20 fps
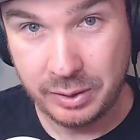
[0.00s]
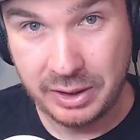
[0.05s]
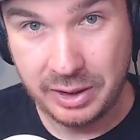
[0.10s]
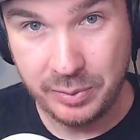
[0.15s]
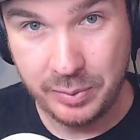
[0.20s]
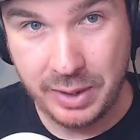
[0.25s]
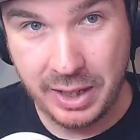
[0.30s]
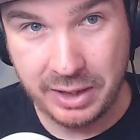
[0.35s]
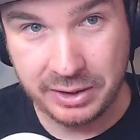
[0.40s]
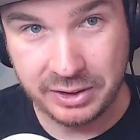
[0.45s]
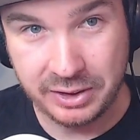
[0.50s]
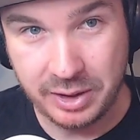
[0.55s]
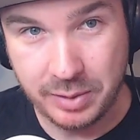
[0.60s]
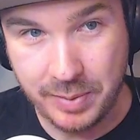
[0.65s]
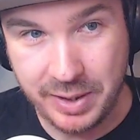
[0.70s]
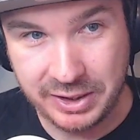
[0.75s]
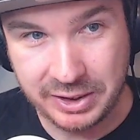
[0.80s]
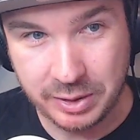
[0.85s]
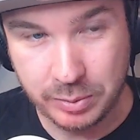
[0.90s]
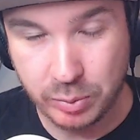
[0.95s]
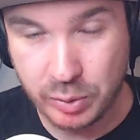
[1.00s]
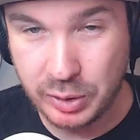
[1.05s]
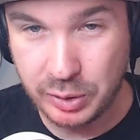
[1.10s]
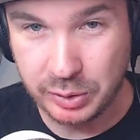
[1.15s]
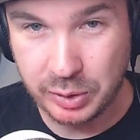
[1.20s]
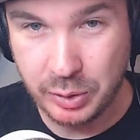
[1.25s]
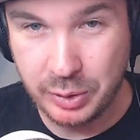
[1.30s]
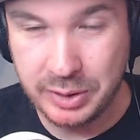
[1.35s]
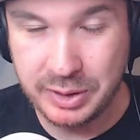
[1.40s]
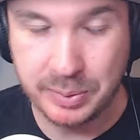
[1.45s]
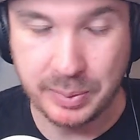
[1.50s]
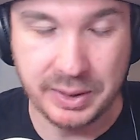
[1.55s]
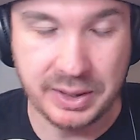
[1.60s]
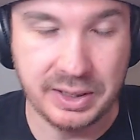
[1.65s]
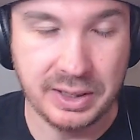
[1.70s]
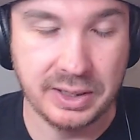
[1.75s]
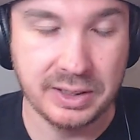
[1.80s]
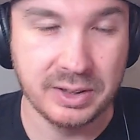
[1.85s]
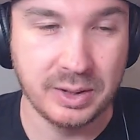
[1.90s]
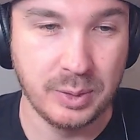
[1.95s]
Can we actually make some real noise with
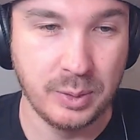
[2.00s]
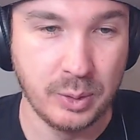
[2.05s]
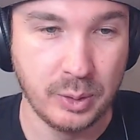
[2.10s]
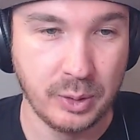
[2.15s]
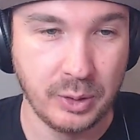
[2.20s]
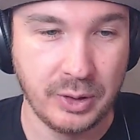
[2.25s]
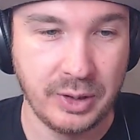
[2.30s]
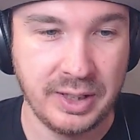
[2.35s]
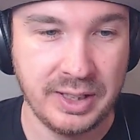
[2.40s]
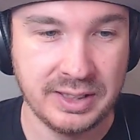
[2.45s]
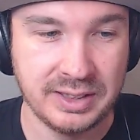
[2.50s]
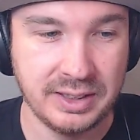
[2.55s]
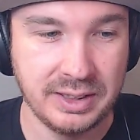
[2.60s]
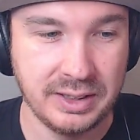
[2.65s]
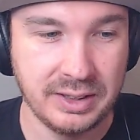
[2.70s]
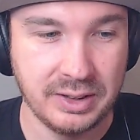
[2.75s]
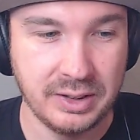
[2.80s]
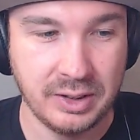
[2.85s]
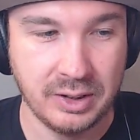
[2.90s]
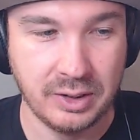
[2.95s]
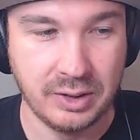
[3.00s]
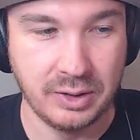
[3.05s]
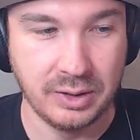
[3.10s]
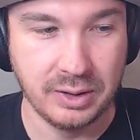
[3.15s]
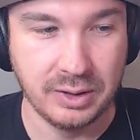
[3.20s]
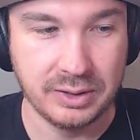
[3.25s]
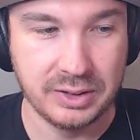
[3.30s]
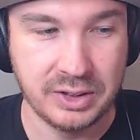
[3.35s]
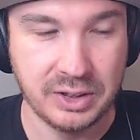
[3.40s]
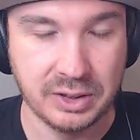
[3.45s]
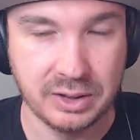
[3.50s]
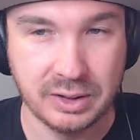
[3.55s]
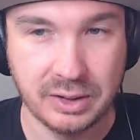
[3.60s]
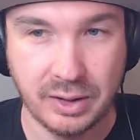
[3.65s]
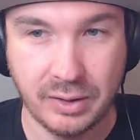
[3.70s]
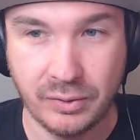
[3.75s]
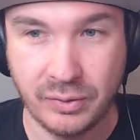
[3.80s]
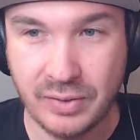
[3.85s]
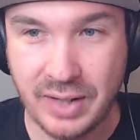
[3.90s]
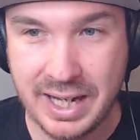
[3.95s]
this, or is it all just
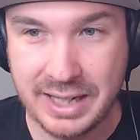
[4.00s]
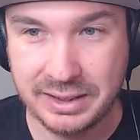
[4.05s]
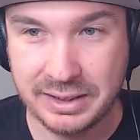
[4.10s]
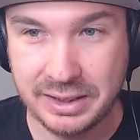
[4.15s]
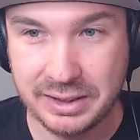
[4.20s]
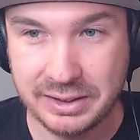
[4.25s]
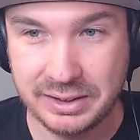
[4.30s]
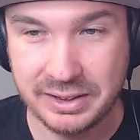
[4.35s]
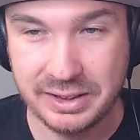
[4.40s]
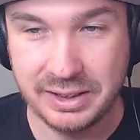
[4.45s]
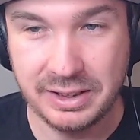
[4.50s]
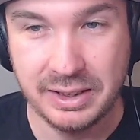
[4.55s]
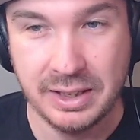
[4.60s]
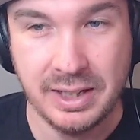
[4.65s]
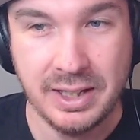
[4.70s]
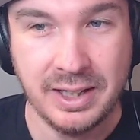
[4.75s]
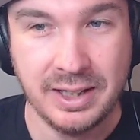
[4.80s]
fantasy?